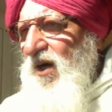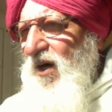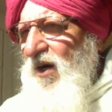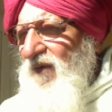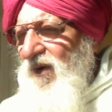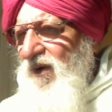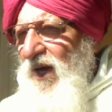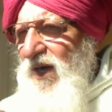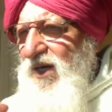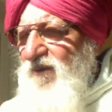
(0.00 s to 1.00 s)
or
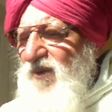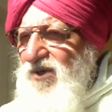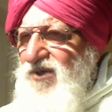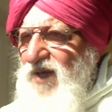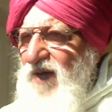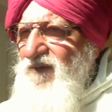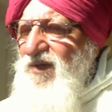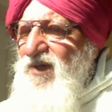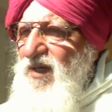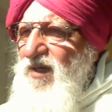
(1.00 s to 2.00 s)
animals,
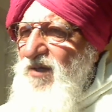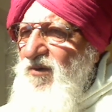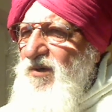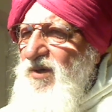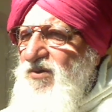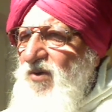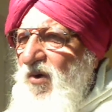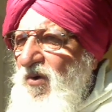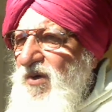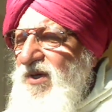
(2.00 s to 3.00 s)
everything, you know, is
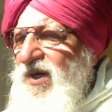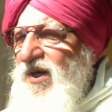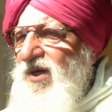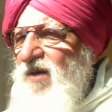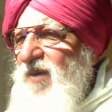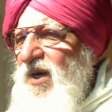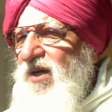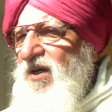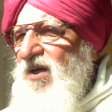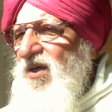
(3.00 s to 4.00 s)
all created
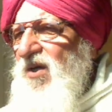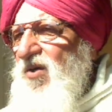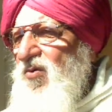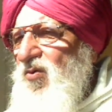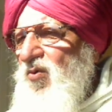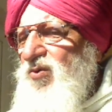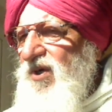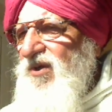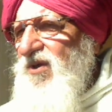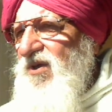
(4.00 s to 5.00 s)
by
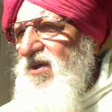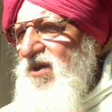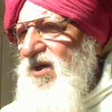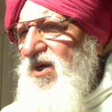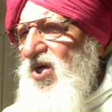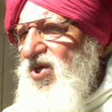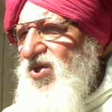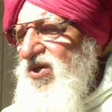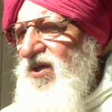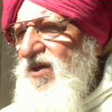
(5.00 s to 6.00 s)
Kudrat,
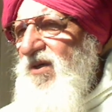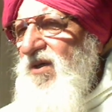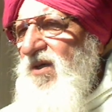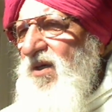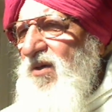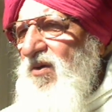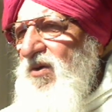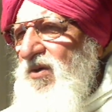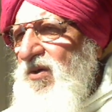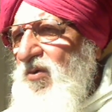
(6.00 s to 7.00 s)
nature,
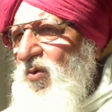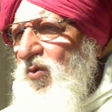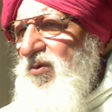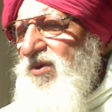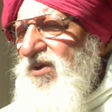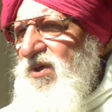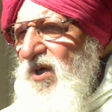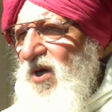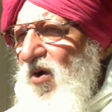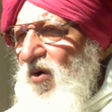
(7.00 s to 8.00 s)
whose
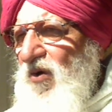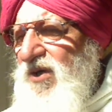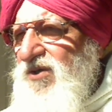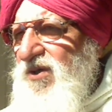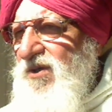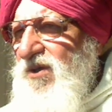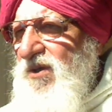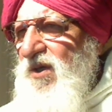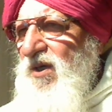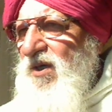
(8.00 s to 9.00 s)
God is
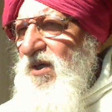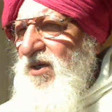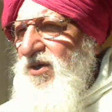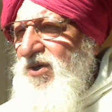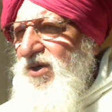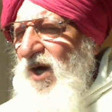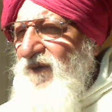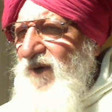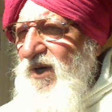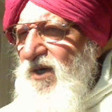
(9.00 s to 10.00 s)

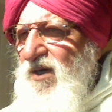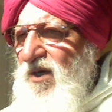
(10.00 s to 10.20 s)
Yahweh,